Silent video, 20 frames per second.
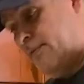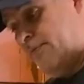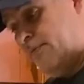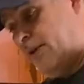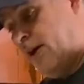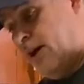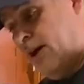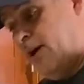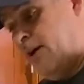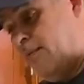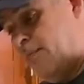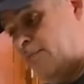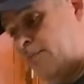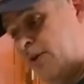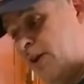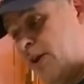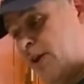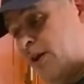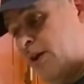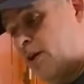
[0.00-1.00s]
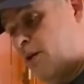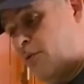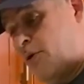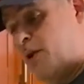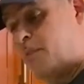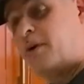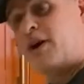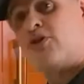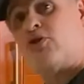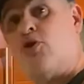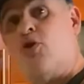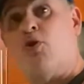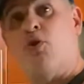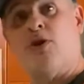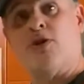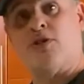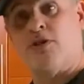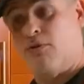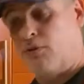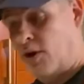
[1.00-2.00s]
hours, with about 2
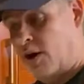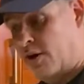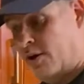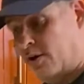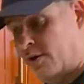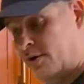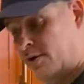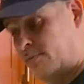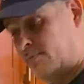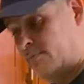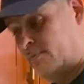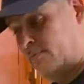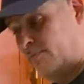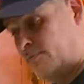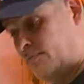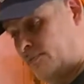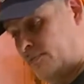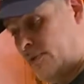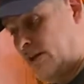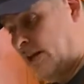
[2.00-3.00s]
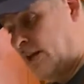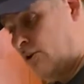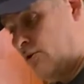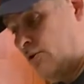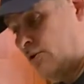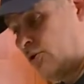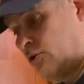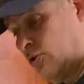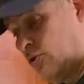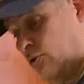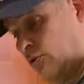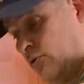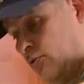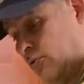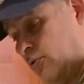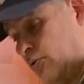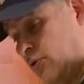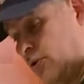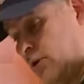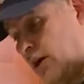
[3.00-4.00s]
quarts of water. And I used
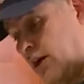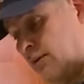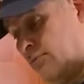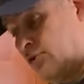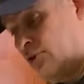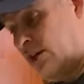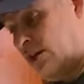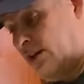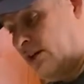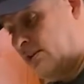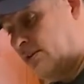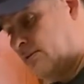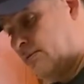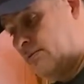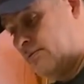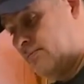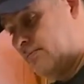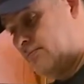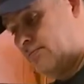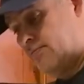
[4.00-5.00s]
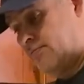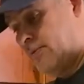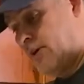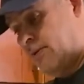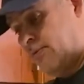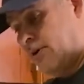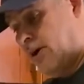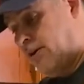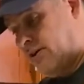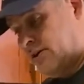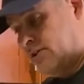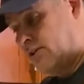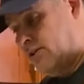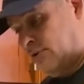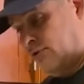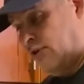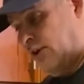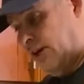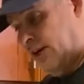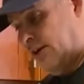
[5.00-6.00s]
2 chicken carcasses
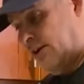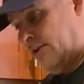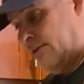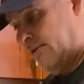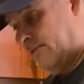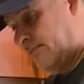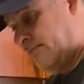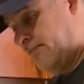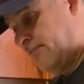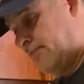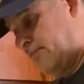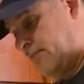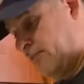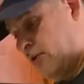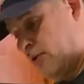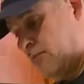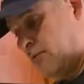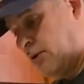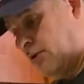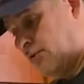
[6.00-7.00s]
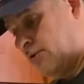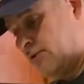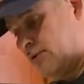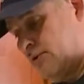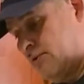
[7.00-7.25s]
for that, or bones.